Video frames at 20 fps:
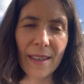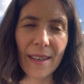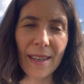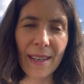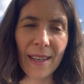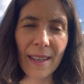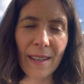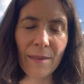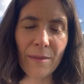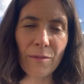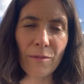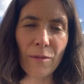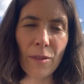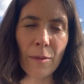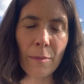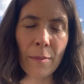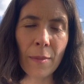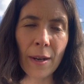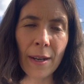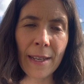it
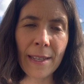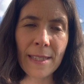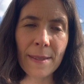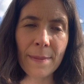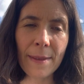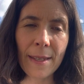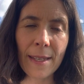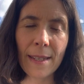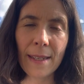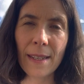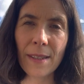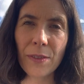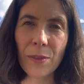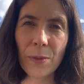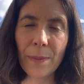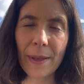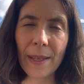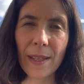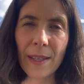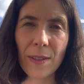reminds me a little
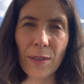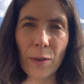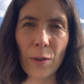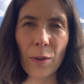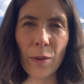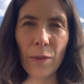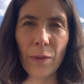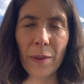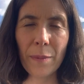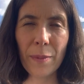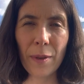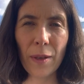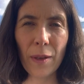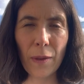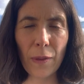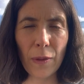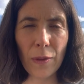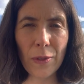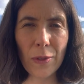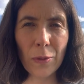bit of the
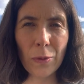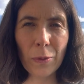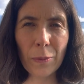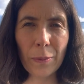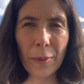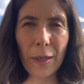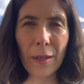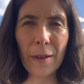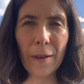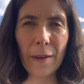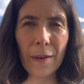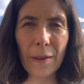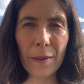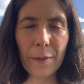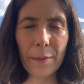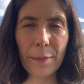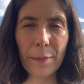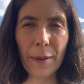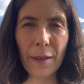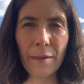book The Salt
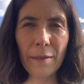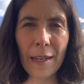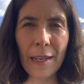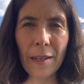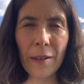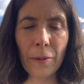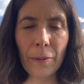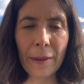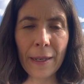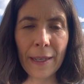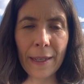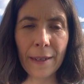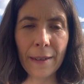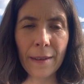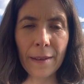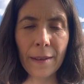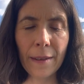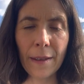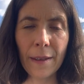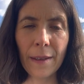Path by Rayna
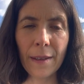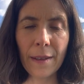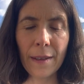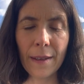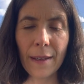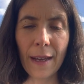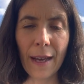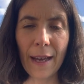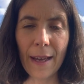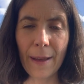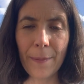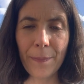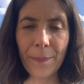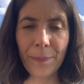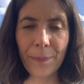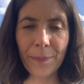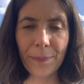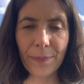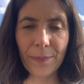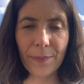Wynne,
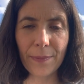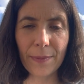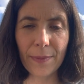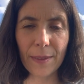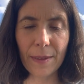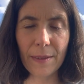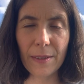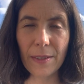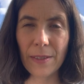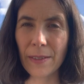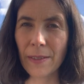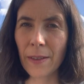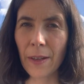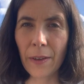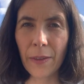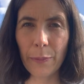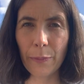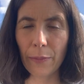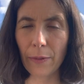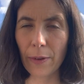which is
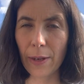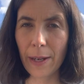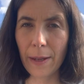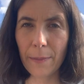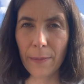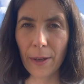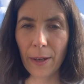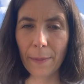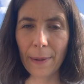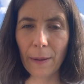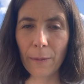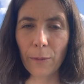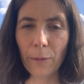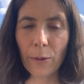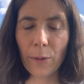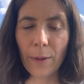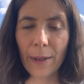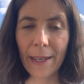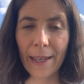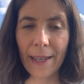another brilliant book about
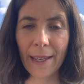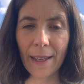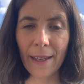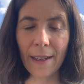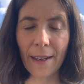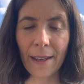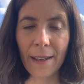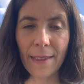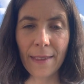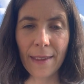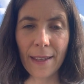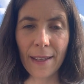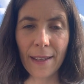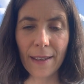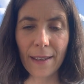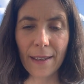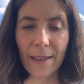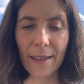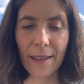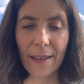walking. And I
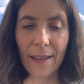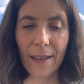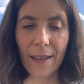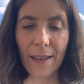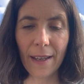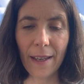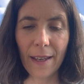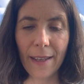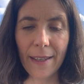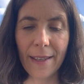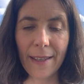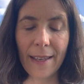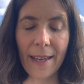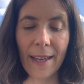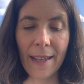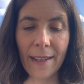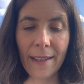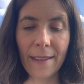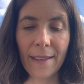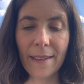think,
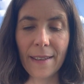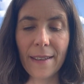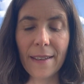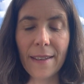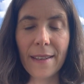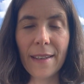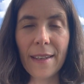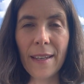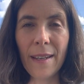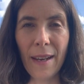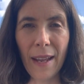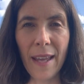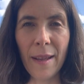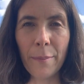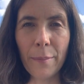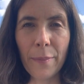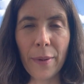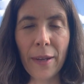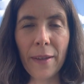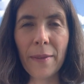again, in
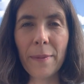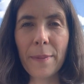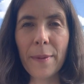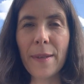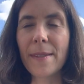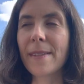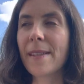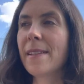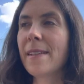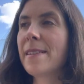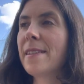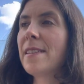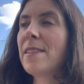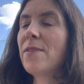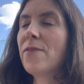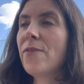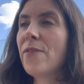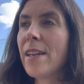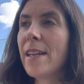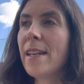both books, there's this
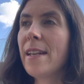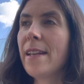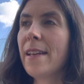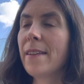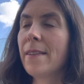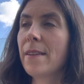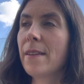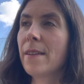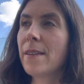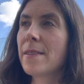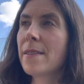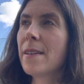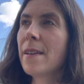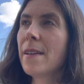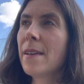feeling that